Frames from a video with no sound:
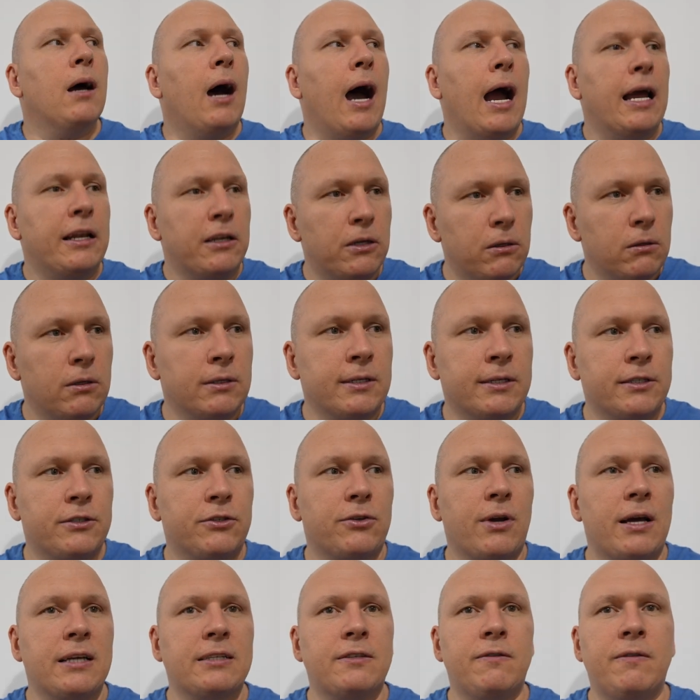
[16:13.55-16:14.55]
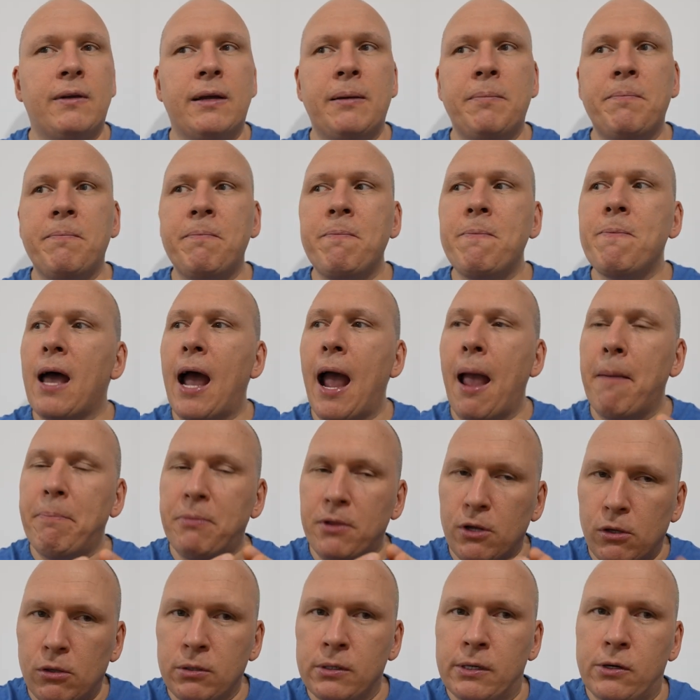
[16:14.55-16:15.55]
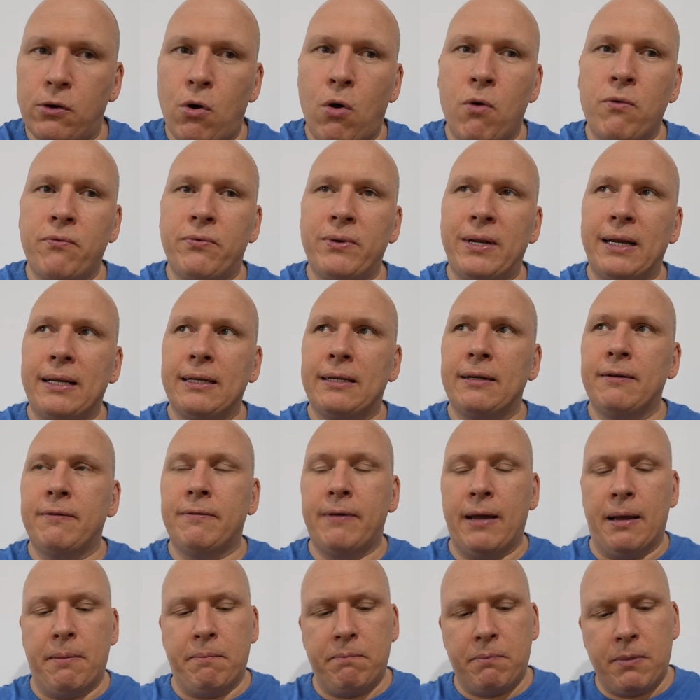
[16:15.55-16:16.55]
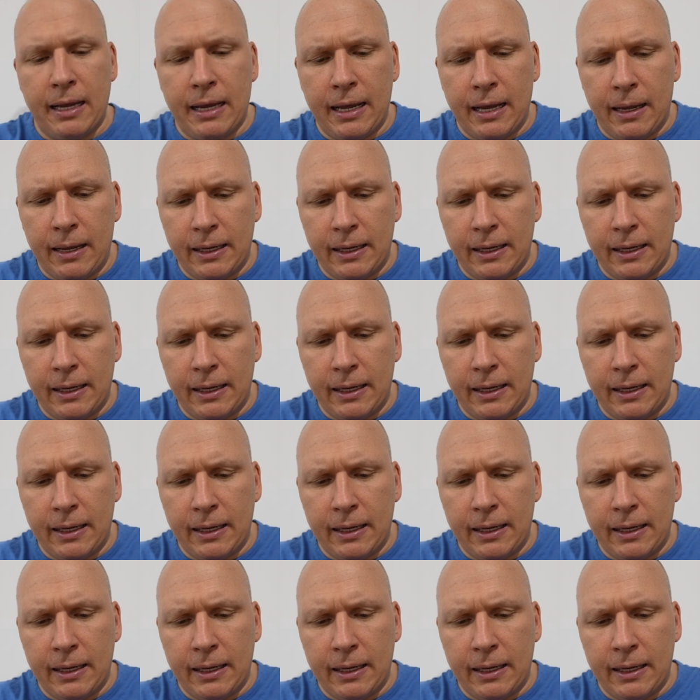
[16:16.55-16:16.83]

I no longer trust them. I'm no longer confident in them.